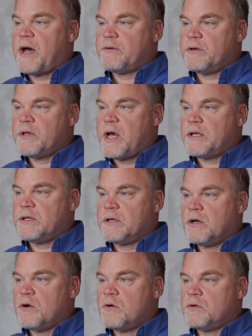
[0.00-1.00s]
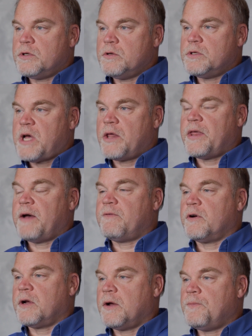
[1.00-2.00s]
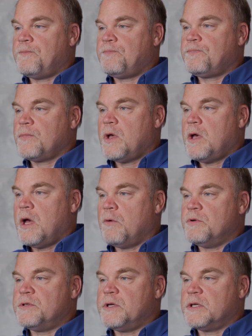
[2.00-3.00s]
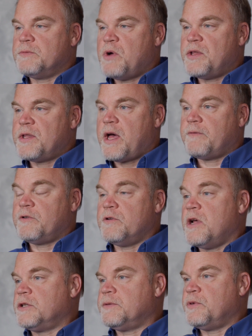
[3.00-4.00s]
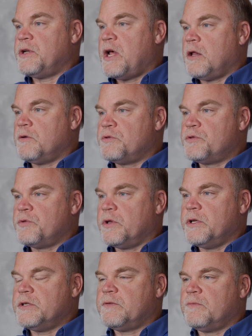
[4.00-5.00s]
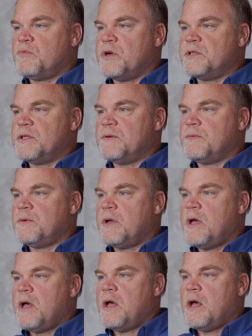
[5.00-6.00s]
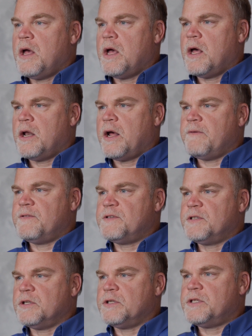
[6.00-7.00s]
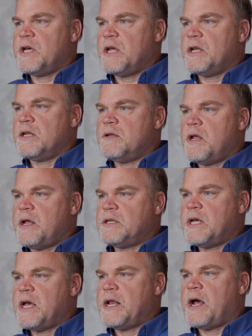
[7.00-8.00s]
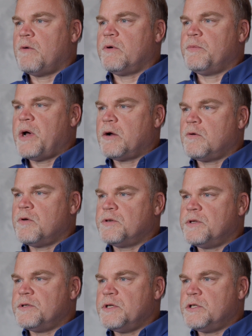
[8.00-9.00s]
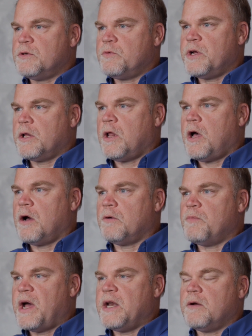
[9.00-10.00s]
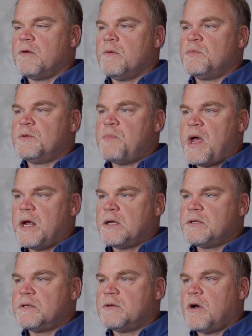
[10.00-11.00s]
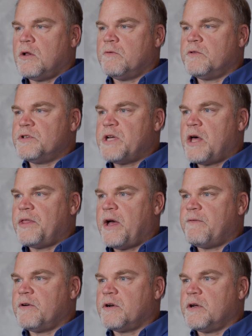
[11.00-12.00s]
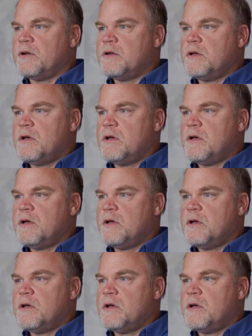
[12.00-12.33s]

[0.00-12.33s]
after that to go to South Africa. It was 6 months after Nelson Mandela was released from prison, and I facilitated 10 outward bound courses, each a week long, with mining groups, banks all over South Africa.